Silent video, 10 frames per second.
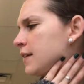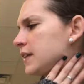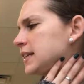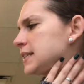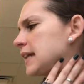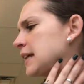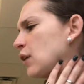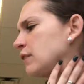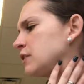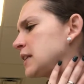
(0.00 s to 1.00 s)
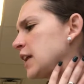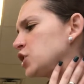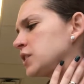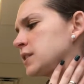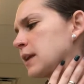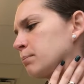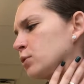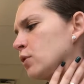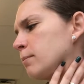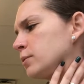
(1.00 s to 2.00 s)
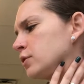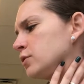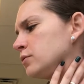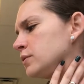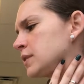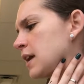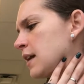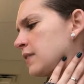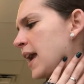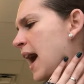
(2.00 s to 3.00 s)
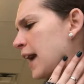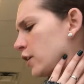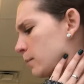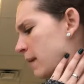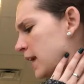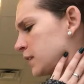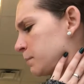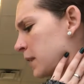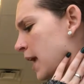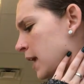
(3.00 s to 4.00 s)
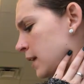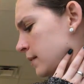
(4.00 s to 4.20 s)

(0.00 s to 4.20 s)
They sent out invitations and blew up balloons. They hired a band to play.